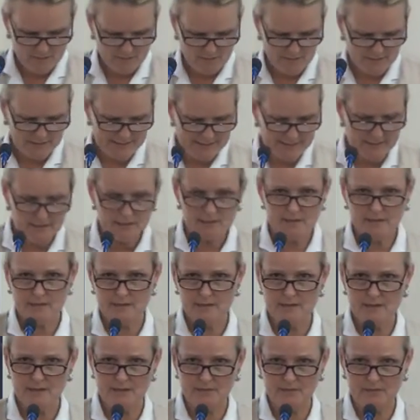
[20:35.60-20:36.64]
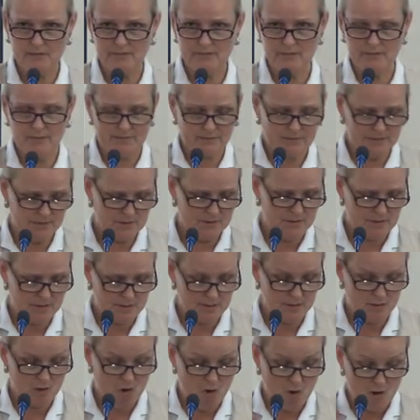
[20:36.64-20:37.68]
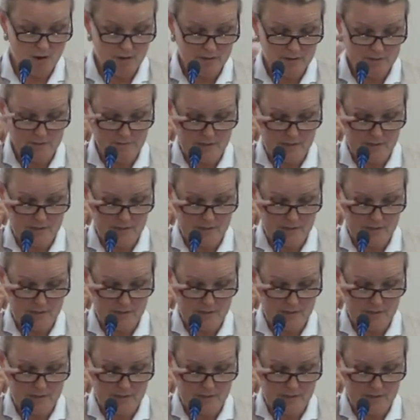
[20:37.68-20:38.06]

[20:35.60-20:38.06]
Related to this, however, member states are